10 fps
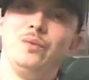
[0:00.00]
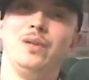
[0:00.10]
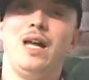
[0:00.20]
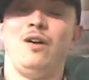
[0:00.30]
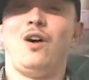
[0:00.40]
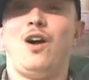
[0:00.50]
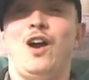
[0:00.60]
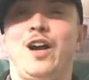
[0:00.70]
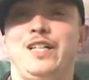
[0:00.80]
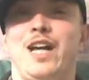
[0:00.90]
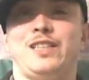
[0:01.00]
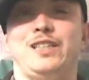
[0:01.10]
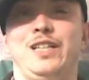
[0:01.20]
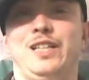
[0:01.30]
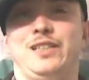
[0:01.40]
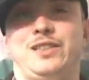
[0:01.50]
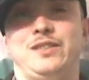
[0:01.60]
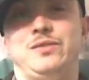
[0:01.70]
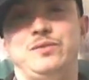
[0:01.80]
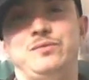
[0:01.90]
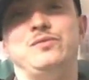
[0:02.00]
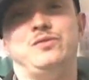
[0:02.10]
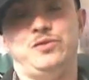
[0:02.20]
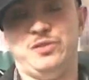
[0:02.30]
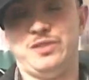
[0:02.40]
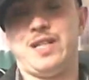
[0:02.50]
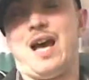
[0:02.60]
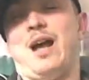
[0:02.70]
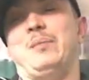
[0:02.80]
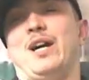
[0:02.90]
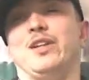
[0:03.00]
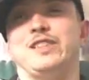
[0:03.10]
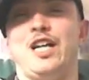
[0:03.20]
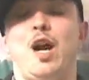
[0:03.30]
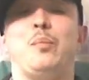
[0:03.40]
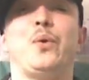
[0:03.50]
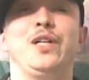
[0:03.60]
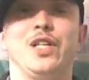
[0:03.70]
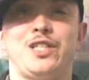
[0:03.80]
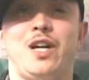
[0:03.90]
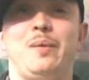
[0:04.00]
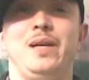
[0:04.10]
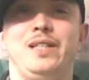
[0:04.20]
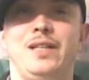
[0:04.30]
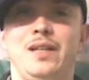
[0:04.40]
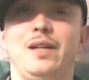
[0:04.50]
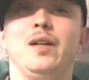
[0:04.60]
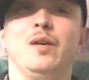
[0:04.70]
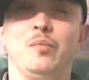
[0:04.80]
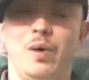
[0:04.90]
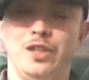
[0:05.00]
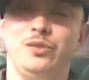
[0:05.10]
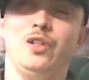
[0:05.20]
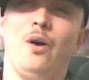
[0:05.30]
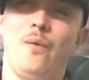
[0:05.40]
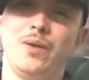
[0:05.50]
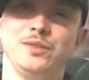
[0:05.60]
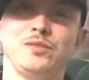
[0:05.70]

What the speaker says: our destinies, I'm not going to say are predetermined, but, you know,